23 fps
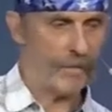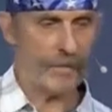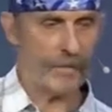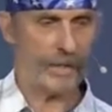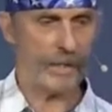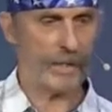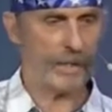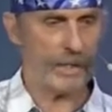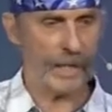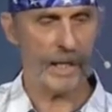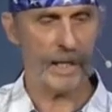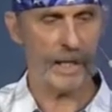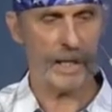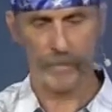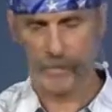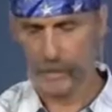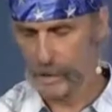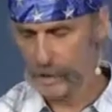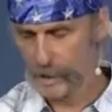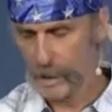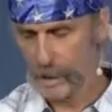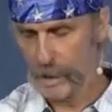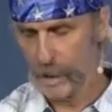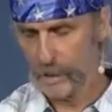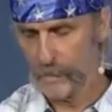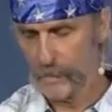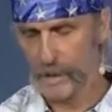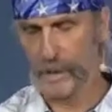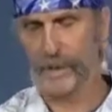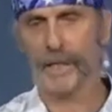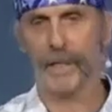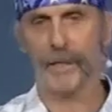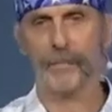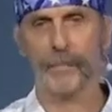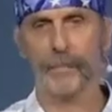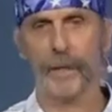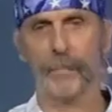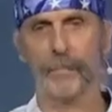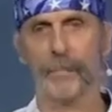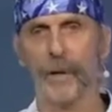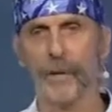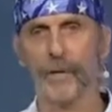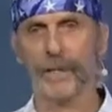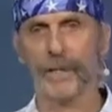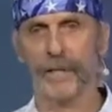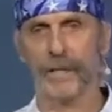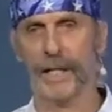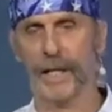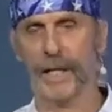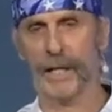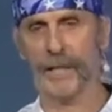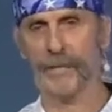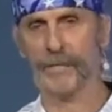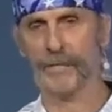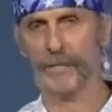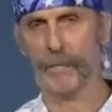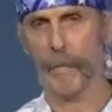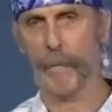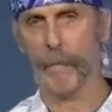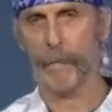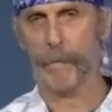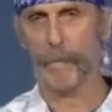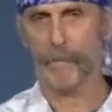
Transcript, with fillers: out of his hand when he's talking about cutting my bone in half.